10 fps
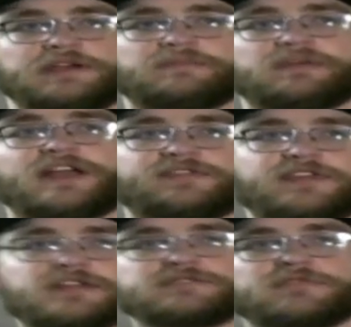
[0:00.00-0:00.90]
I know a lot
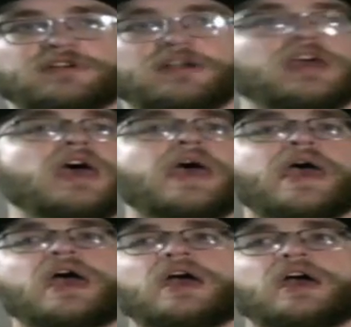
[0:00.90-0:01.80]
of people were thinking my
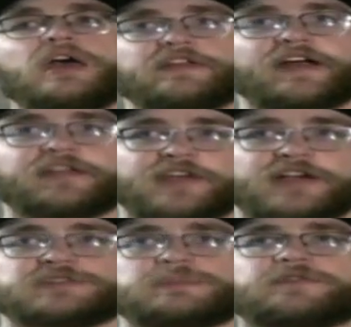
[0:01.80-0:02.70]
last section were
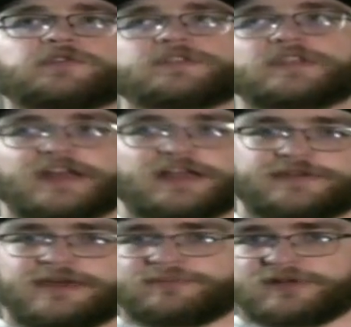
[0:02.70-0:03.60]
the
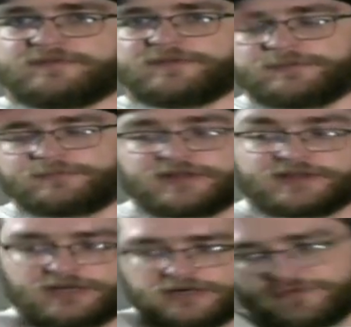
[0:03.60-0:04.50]
last section before
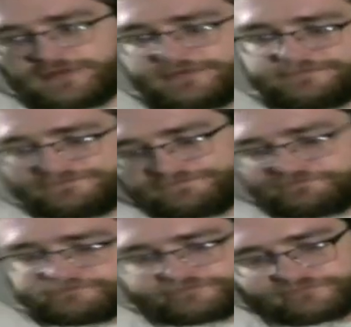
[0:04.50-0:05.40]
the last gameplay,
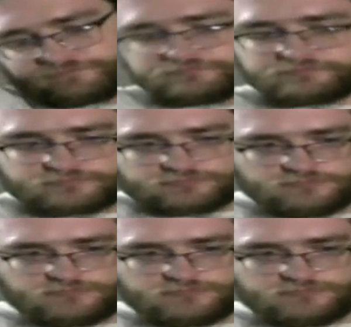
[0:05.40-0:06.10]
but but there, but